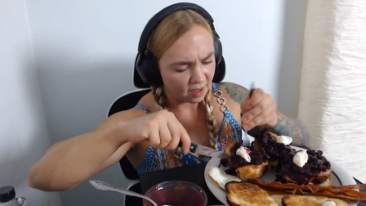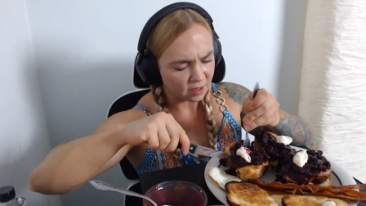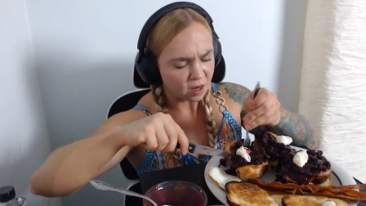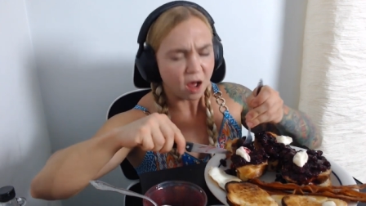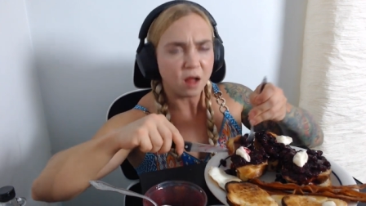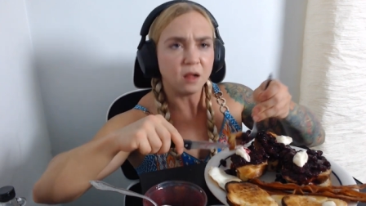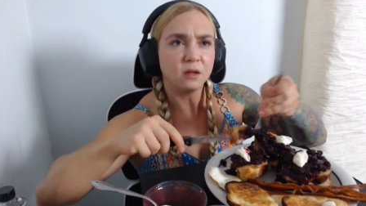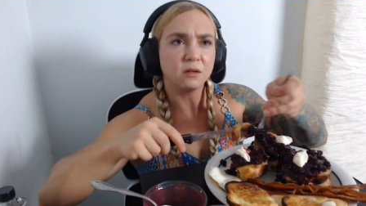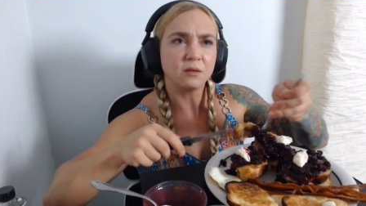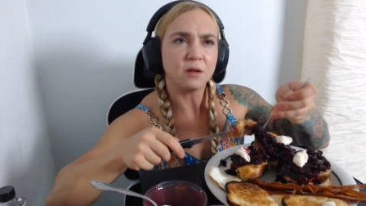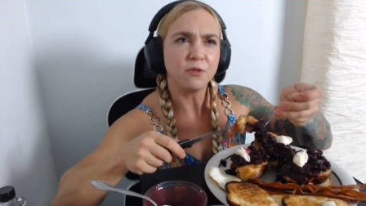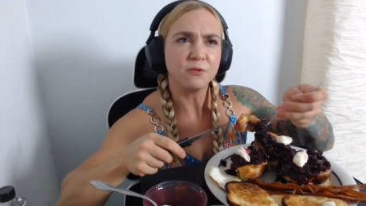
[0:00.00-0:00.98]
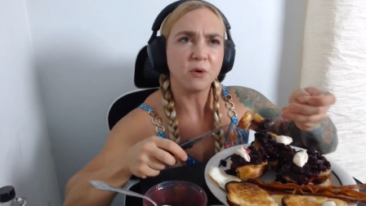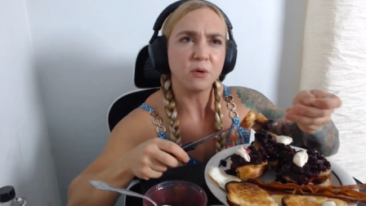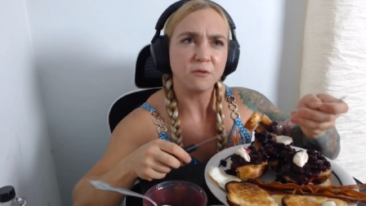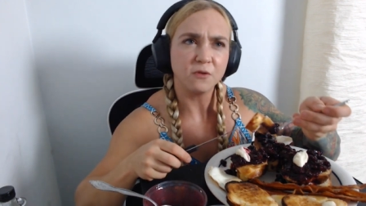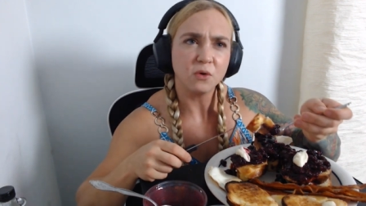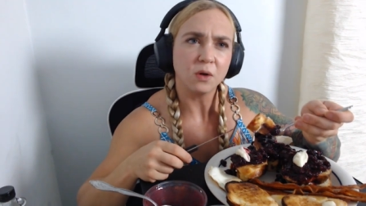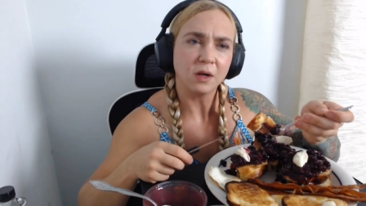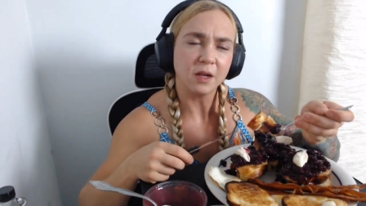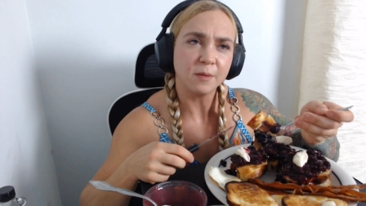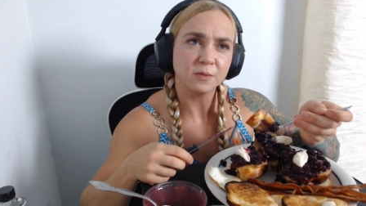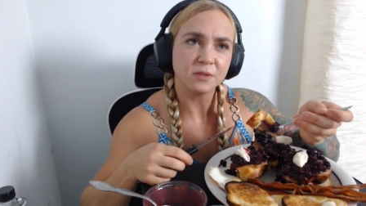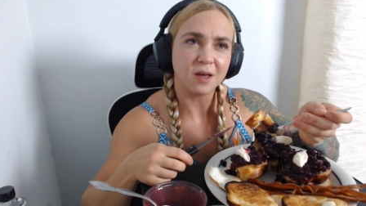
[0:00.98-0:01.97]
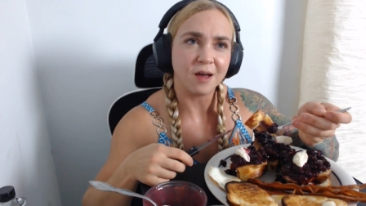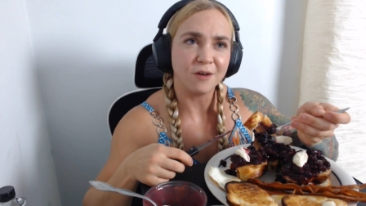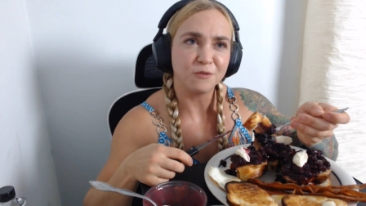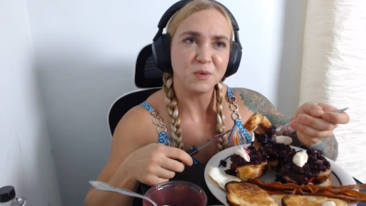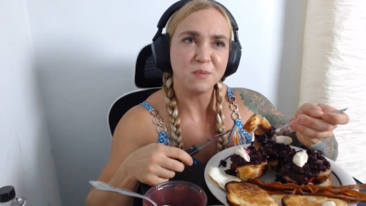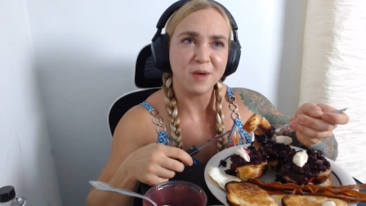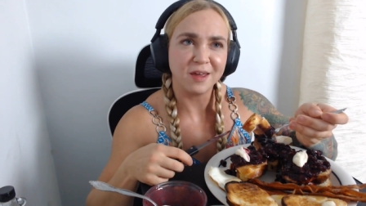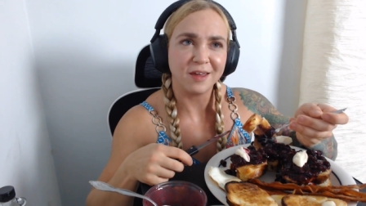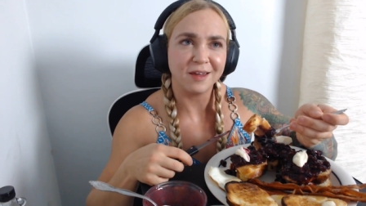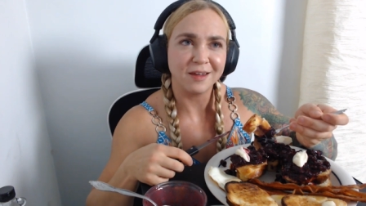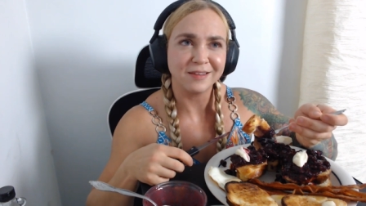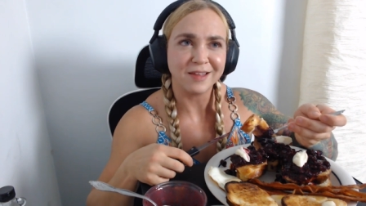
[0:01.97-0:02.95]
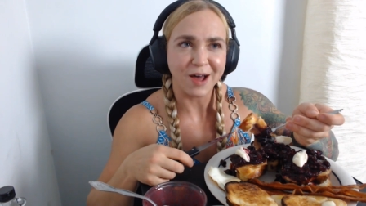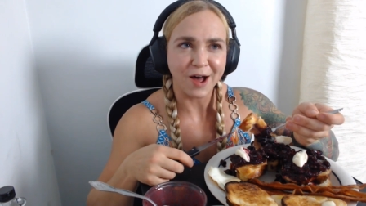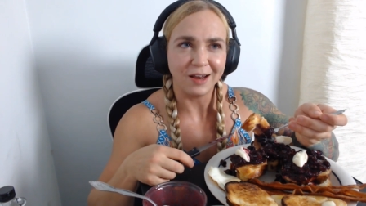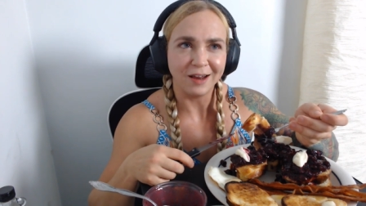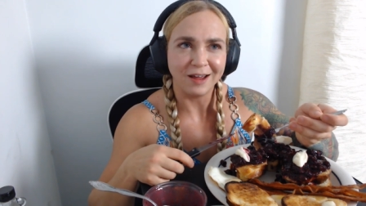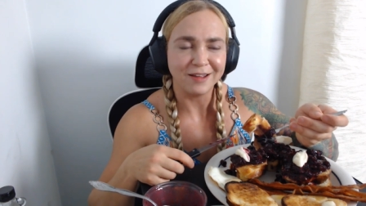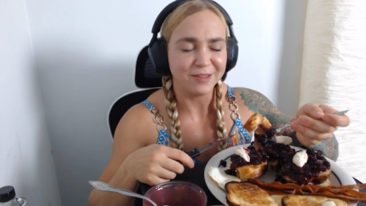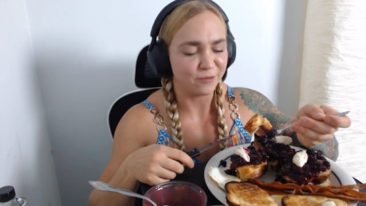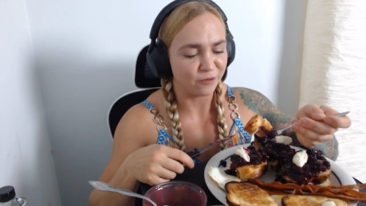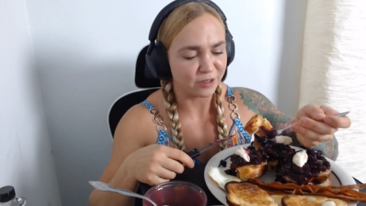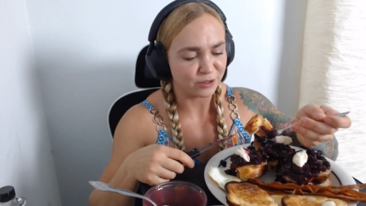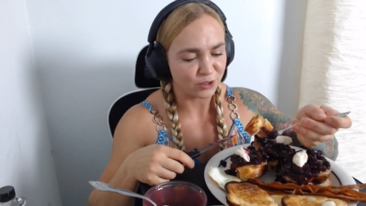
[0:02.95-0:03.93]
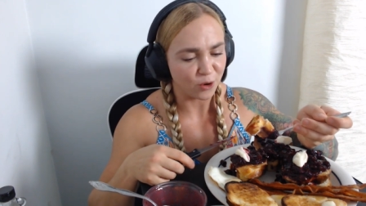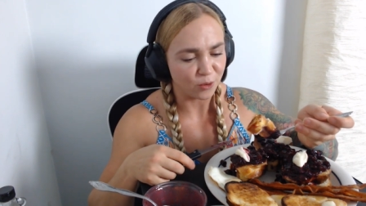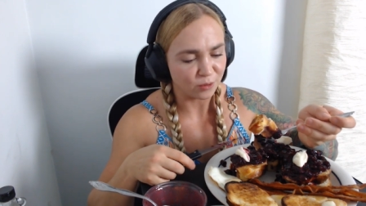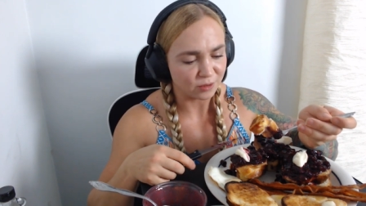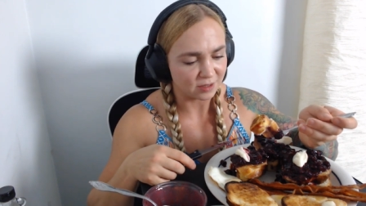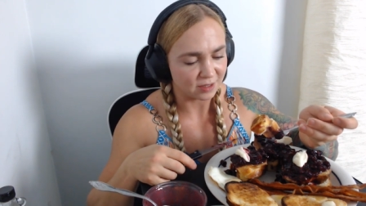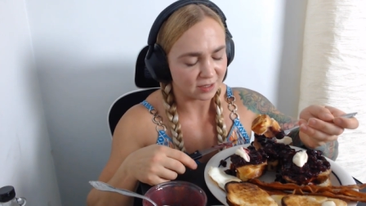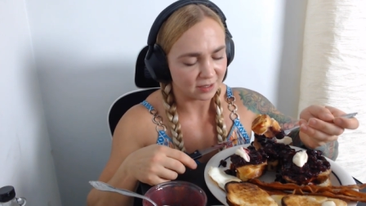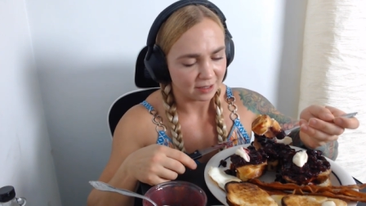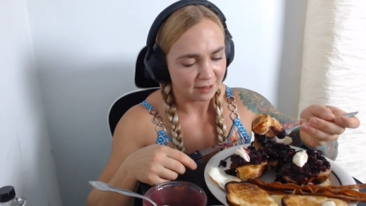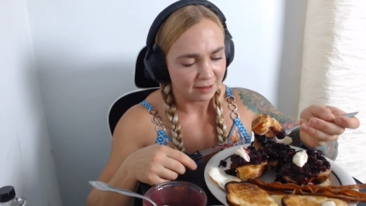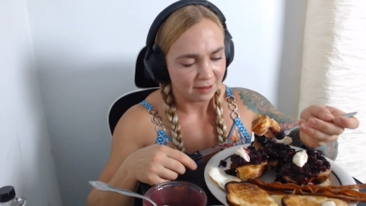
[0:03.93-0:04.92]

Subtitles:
And I'll throw in a few clips of me making the challah and the French toast.